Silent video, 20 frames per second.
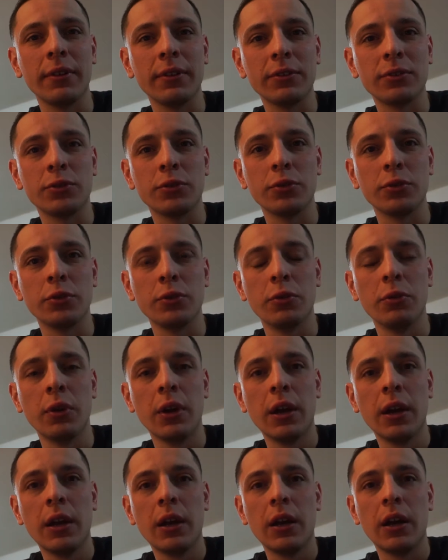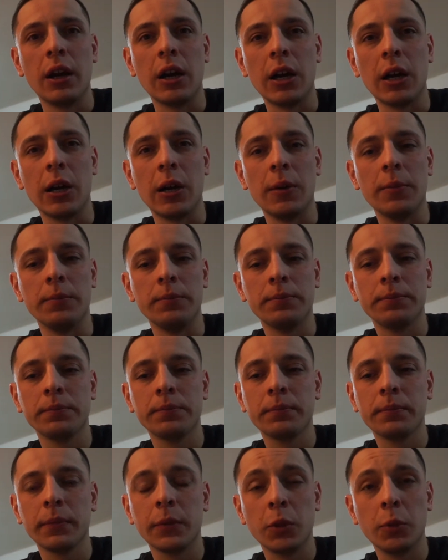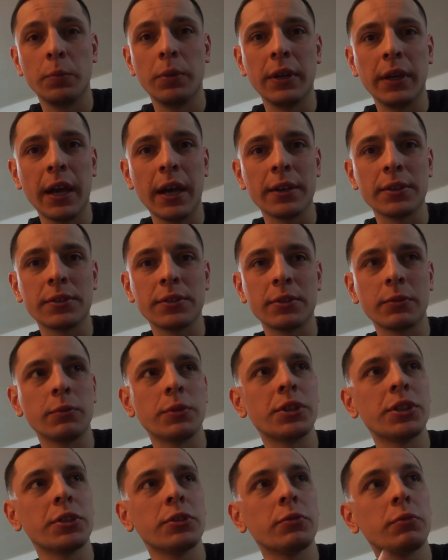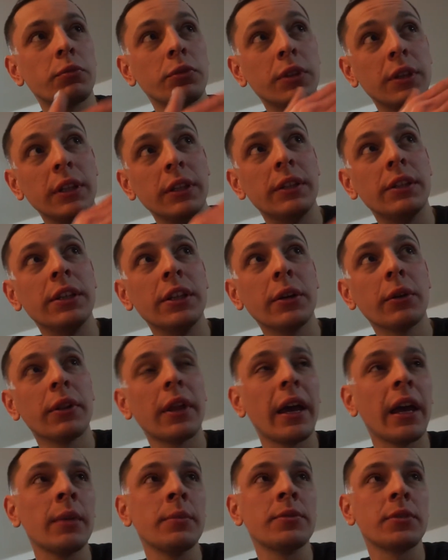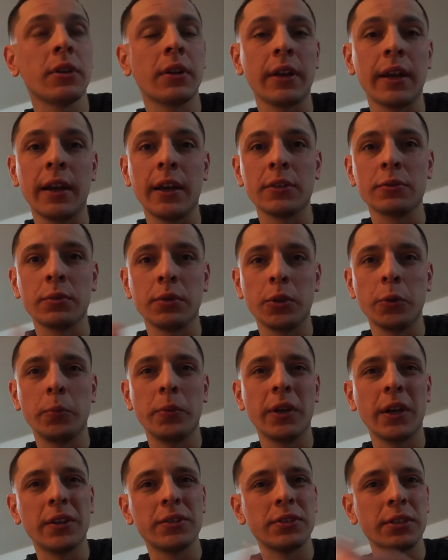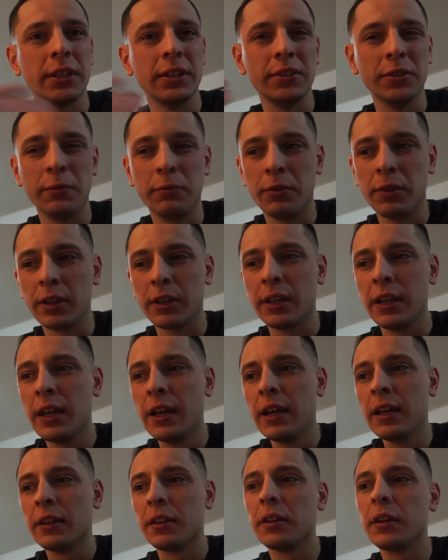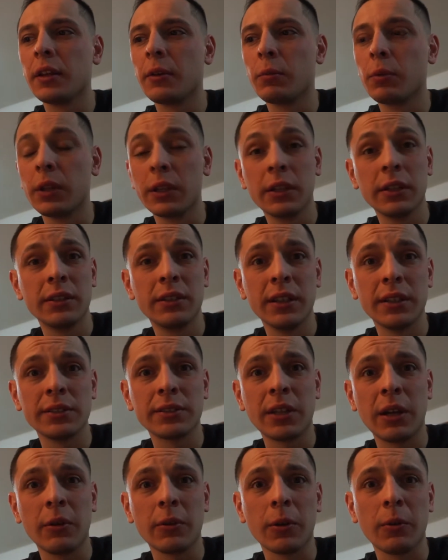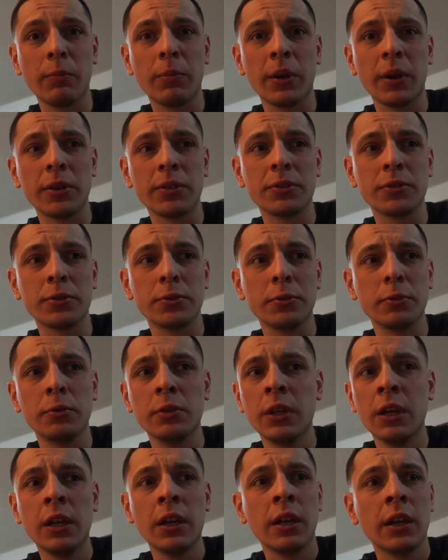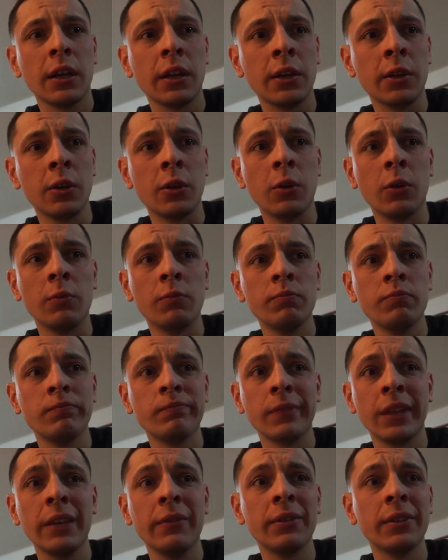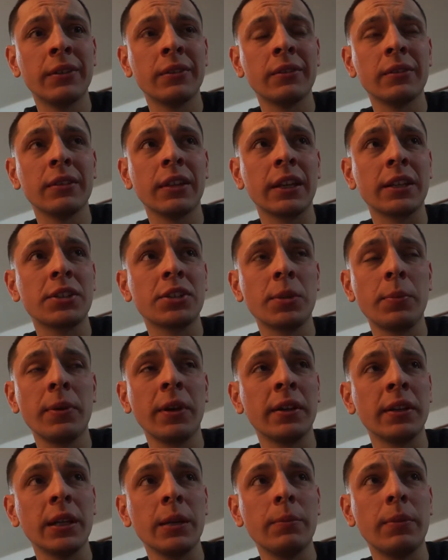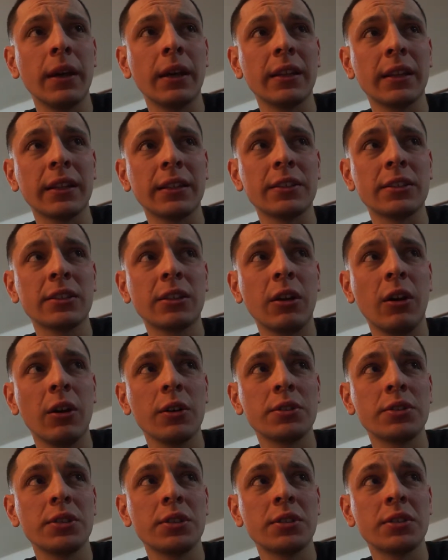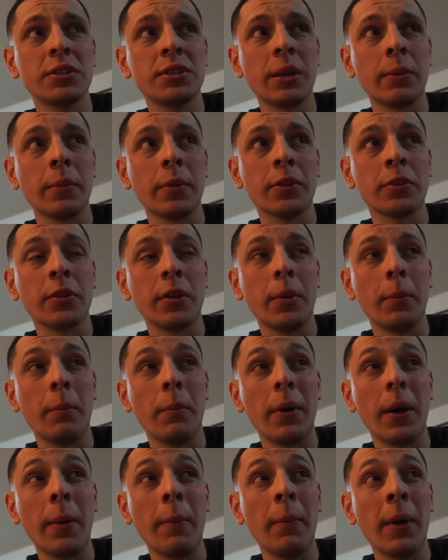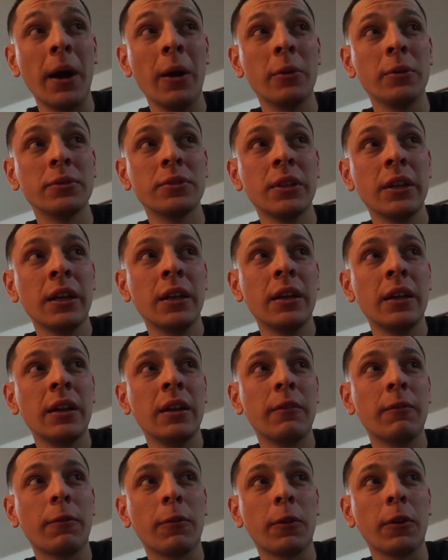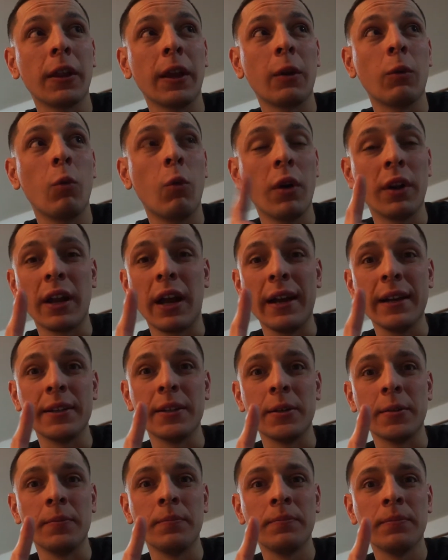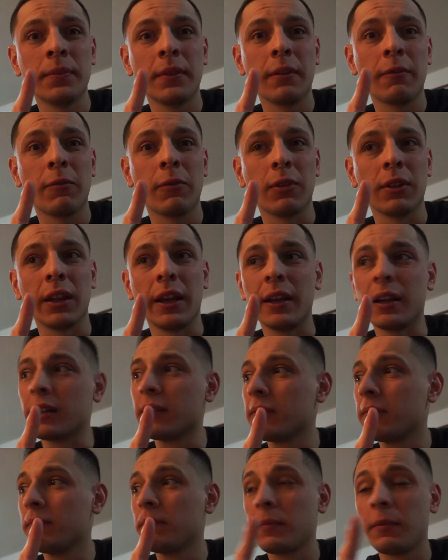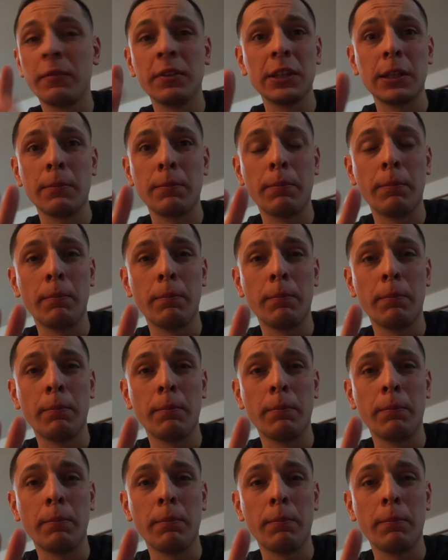to UPS, which is the deal that Amazon has with UPS. You get a really good discount compared to, even like shipping on eBay. Like it costs just the same as amount for like one item for like 50